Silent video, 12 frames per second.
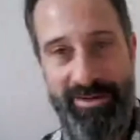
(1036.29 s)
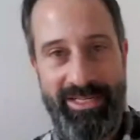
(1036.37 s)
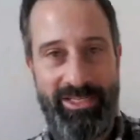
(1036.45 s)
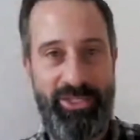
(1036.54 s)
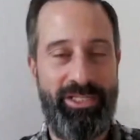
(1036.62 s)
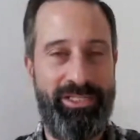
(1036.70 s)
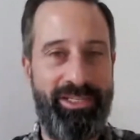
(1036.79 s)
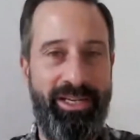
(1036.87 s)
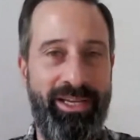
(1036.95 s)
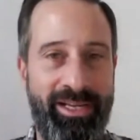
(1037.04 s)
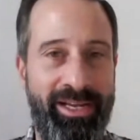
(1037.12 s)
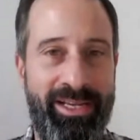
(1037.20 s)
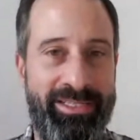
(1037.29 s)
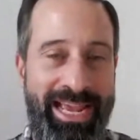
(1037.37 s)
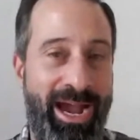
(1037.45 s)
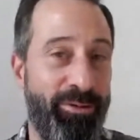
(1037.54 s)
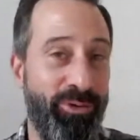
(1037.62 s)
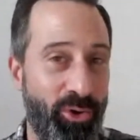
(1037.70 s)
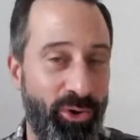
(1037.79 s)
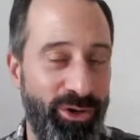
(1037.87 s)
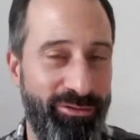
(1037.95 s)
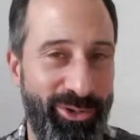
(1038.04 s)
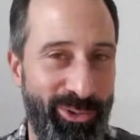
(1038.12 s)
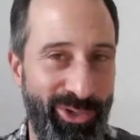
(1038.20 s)
it's just a town hall or
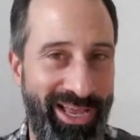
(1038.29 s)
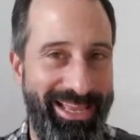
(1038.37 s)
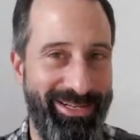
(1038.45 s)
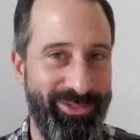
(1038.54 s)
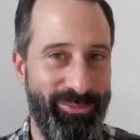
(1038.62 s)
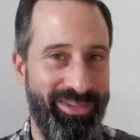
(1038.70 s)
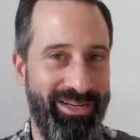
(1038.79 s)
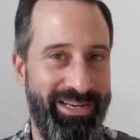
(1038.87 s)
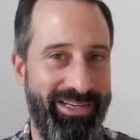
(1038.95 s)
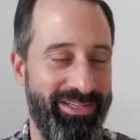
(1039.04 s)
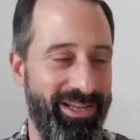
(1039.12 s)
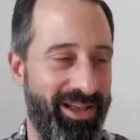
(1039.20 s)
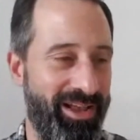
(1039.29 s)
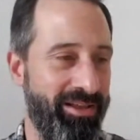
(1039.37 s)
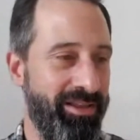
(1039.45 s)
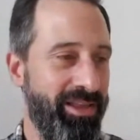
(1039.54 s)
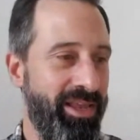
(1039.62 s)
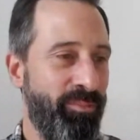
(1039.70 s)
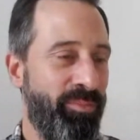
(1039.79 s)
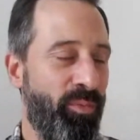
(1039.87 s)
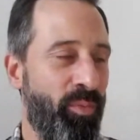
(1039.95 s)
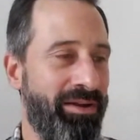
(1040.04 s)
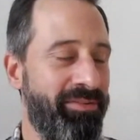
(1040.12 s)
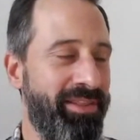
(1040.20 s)
an all hands where the leaders are, but
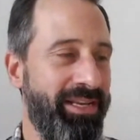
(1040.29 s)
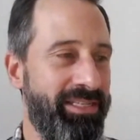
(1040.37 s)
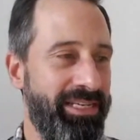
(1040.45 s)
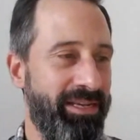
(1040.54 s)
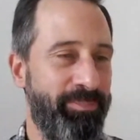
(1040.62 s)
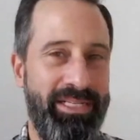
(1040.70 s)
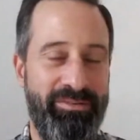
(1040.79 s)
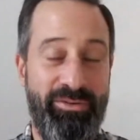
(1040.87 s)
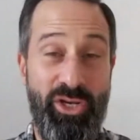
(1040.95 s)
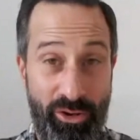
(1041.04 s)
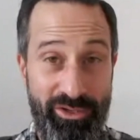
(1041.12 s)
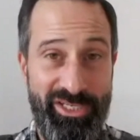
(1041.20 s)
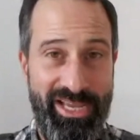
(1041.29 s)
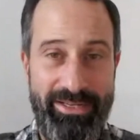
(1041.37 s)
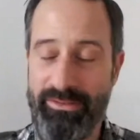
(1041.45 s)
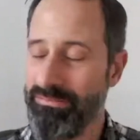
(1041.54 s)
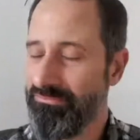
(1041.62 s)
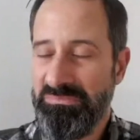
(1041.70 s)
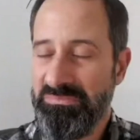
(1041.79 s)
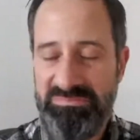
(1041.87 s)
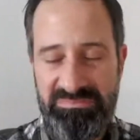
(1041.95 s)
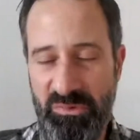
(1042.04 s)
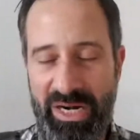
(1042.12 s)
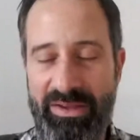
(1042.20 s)
whenever they see a piece of content,
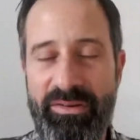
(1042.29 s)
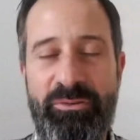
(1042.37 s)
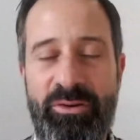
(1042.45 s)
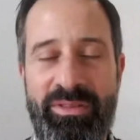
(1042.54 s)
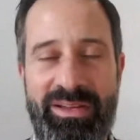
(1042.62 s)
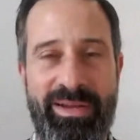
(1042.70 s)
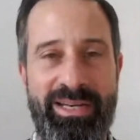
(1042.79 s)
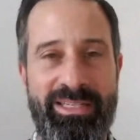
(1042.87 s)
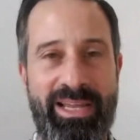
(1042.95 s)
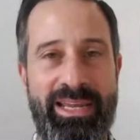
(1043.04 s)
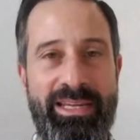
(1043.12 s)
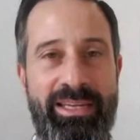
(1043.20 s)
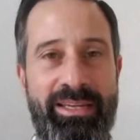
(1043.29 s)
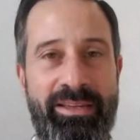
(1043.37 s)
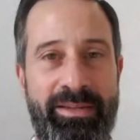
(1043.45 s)
whatever form that might take,